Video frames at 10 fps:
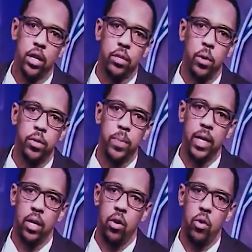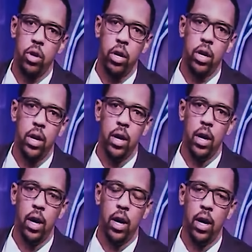"You're supposed to be in the corner,
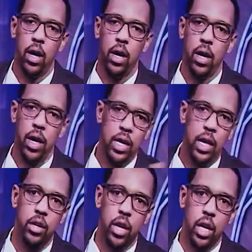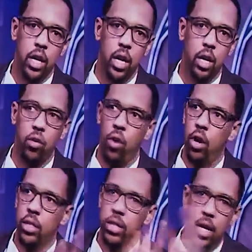and then you're going to cut
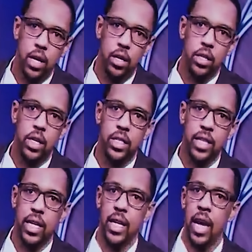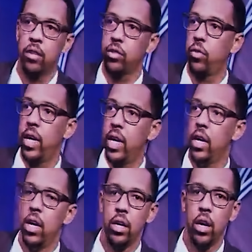across. He's going to set a down
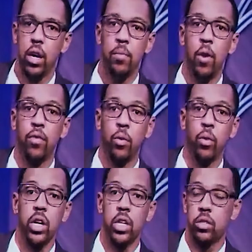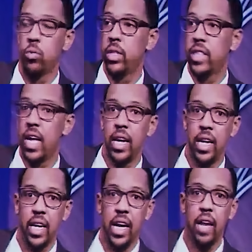screen. You're going to come over. We're going to switch
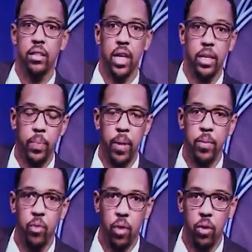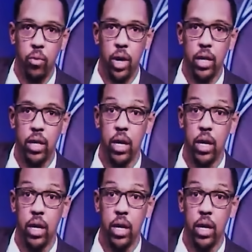that, and Kyle's going to have to play me one-on-one."